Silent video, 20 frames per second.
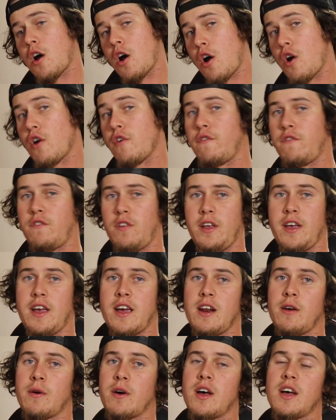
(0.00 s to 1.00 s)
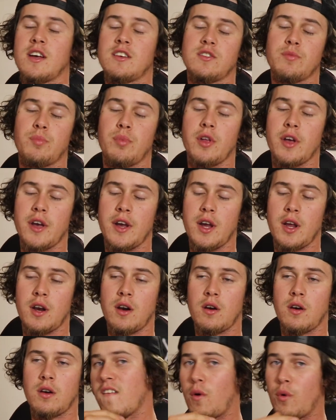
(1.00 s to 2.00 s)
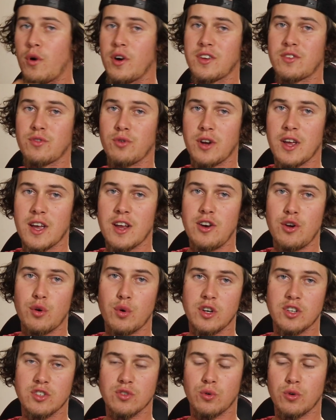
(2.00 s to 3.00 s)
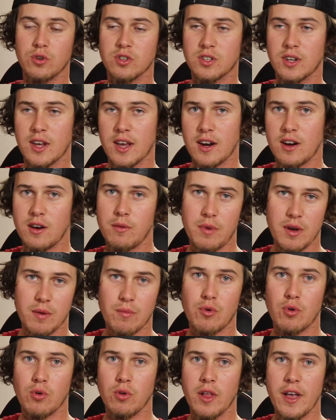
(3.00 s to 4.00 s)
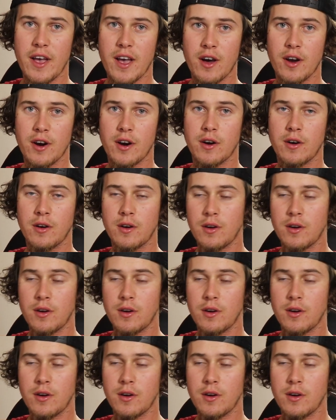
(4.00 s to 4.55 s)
Hopefully, anyway, that's the plan. I want to sort of get a new exhaust, get it a bit more louder